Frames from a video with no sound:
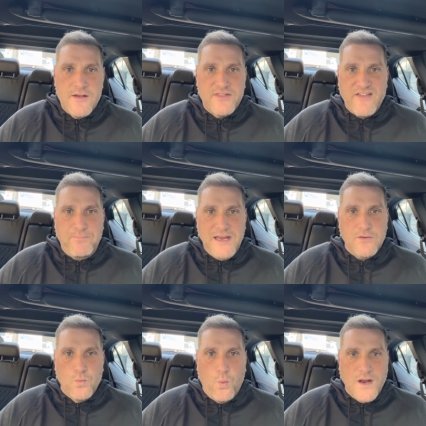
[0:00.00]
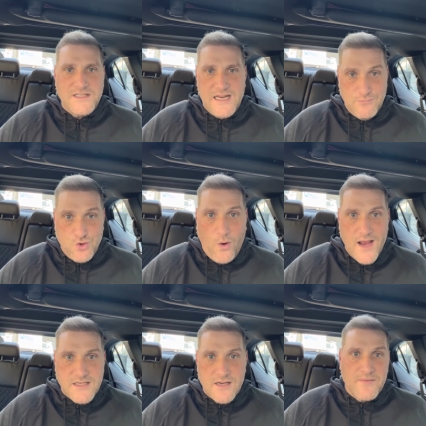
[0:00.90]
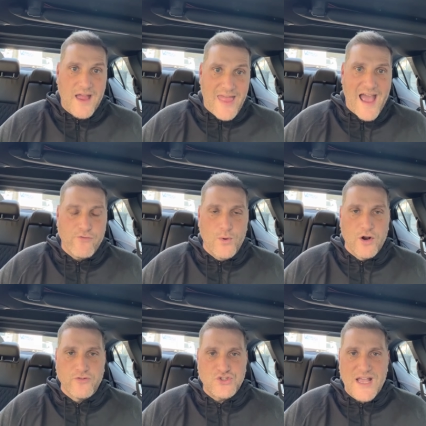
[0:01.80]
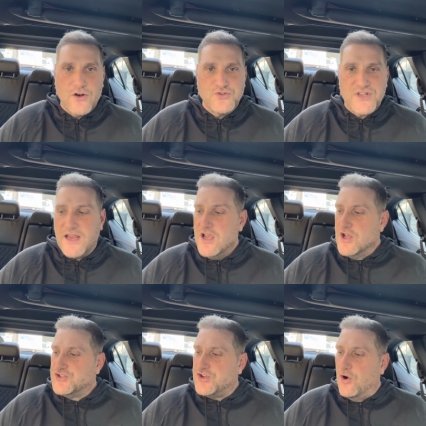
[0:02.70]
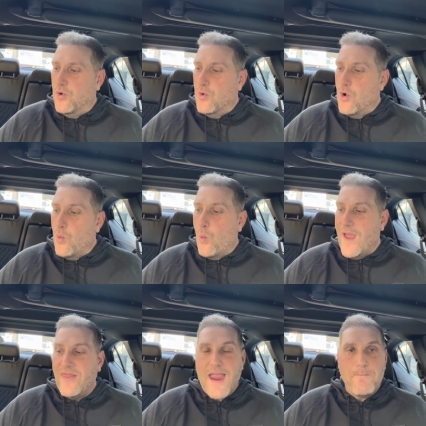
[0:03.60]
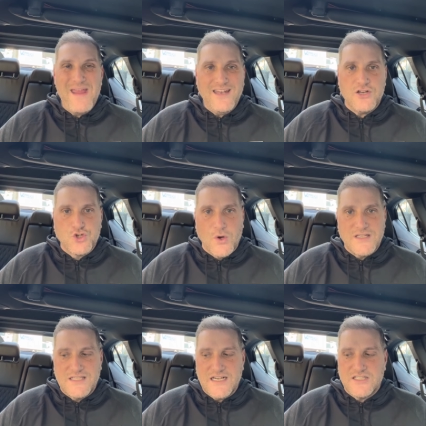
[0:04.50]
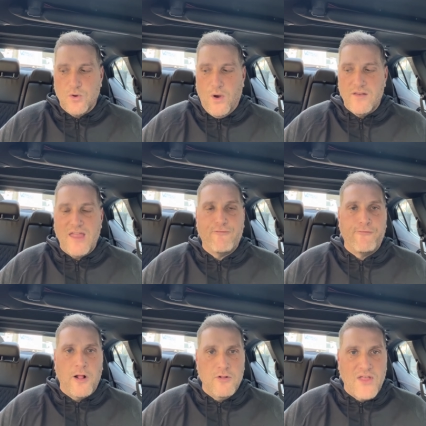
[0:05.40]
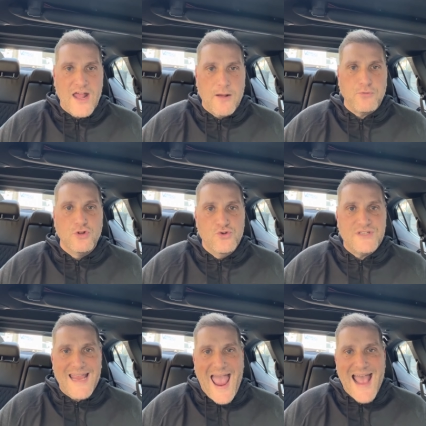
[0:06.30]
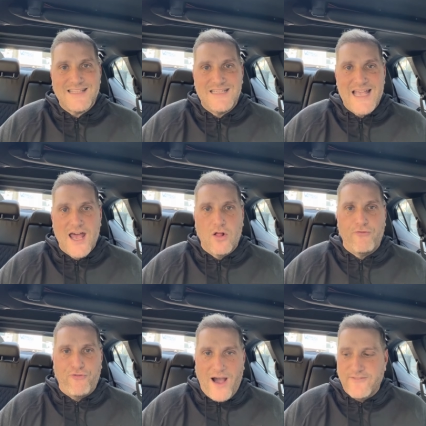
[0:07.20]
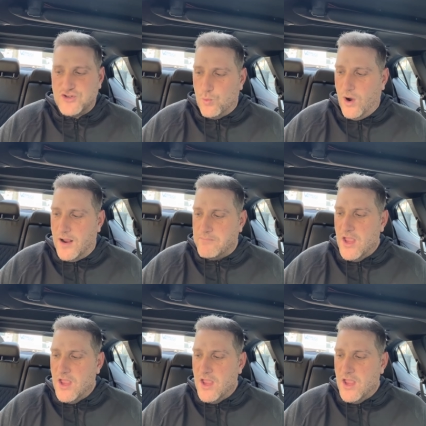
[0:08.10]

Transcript: They've beaten one team twice, and they have a win over San Jose. So when they beat Detroit 6-1, they followed that up losing at Seattle 5-1.